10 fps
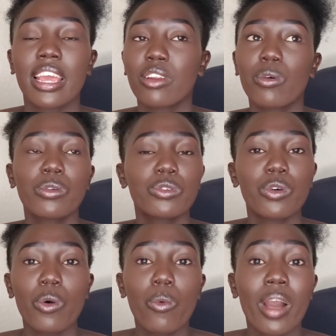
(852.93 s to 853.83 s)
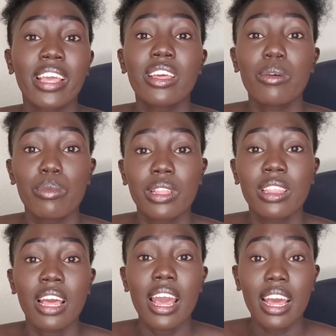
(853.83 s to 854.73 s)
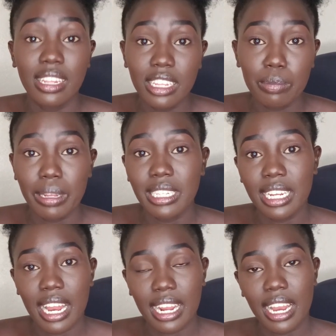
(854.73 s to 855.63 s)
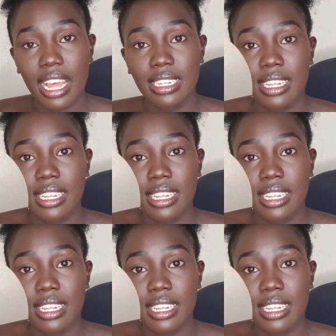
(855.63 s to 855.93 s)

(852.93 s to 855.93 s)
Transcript: and also working with this particular client.